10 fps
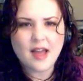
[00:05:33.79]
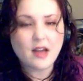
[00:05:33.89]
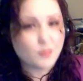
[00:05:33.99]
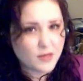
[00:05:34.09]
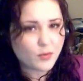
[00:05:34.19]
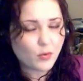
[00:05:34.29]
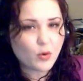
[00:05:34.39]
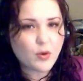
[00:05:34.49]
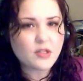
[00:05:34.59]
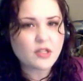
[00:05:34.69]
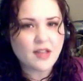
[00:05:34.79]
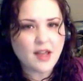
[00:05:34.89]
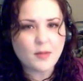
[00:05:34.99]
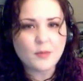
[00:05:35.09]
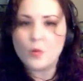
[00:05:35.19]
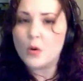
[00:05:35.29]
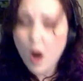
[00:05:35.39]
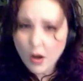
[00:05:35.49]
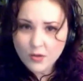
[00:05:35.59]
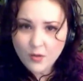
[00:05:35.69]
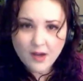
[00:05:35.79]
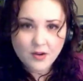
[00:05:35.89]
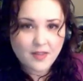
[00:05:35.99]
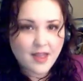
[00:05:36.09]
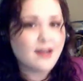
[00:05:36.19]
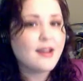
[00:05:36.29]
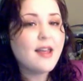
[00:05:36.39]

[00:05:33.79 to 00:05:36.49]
because people will question that, people will call you out on that,